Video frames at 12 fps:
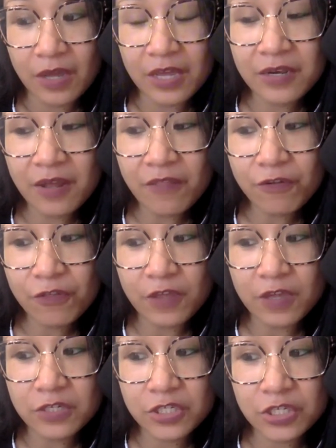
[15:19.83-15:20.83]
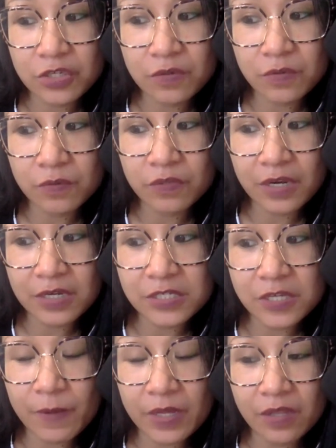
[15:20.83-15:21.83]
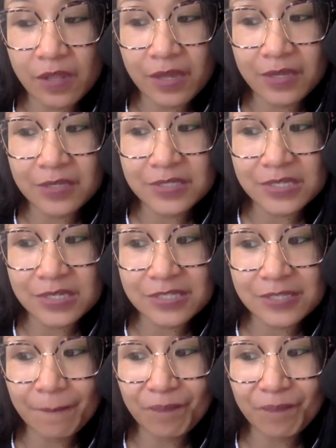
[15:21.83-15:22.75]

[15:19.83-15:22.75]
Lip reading: Another thing, too, that I tell my clients is